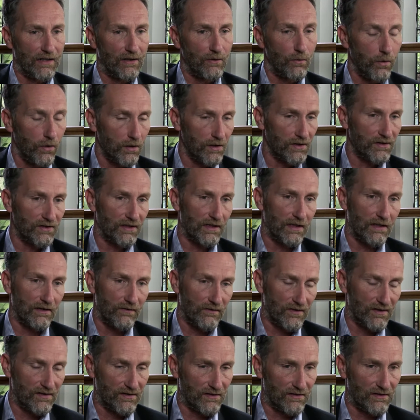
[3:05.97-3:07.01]
quality of the
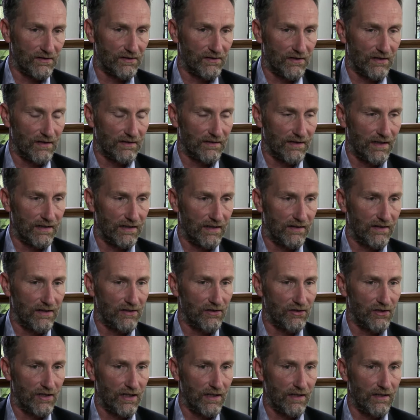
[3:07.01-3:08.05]
visitors that attended
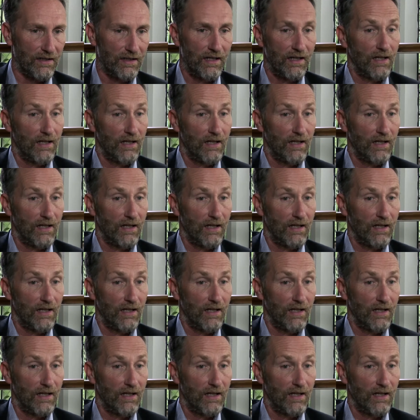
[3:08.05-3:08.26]
this year.